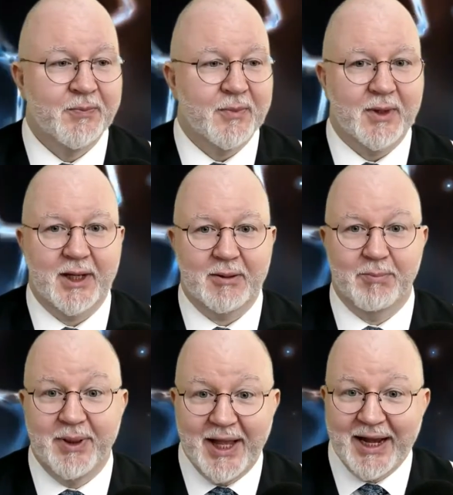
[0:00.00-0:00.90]
like
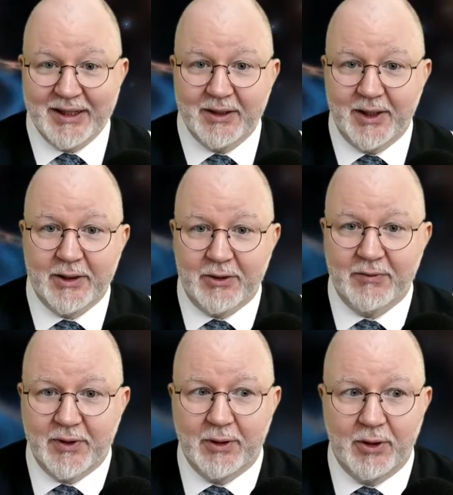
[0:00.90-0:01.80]
black letter of
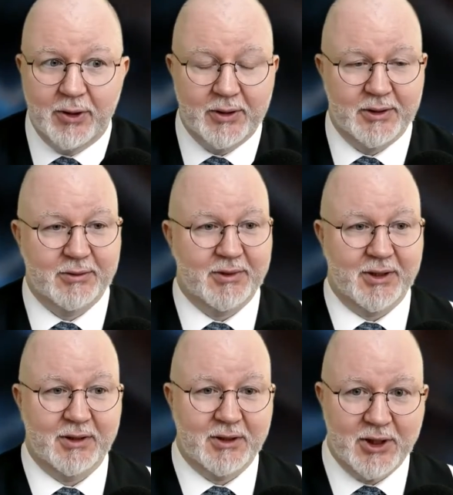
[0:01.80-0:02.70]
the law,
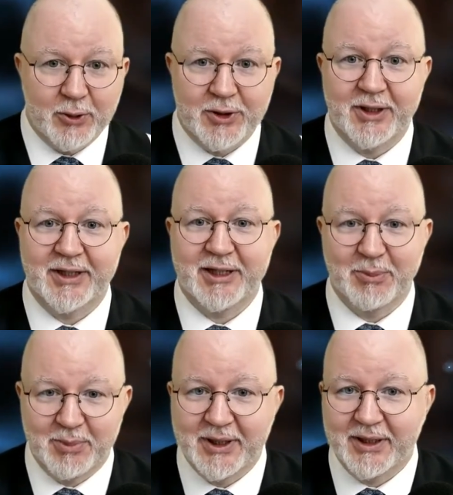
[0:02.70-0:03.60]
totally,
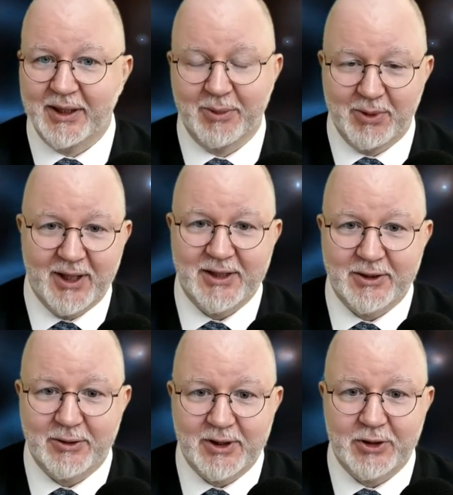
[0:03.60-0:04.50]
completely applies to
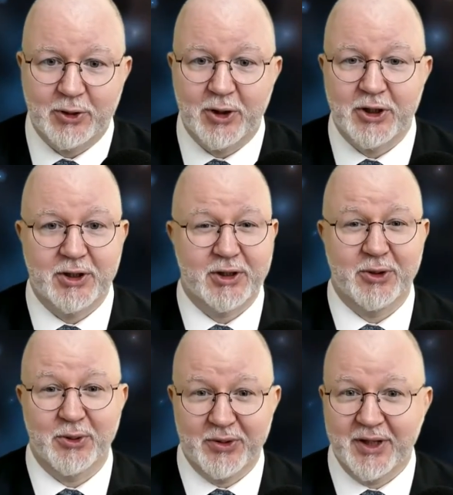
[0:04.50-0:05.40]
your situation, so
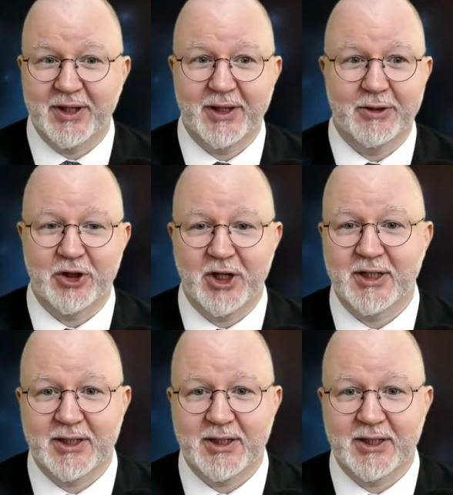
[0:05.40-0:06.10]
you think that your chances are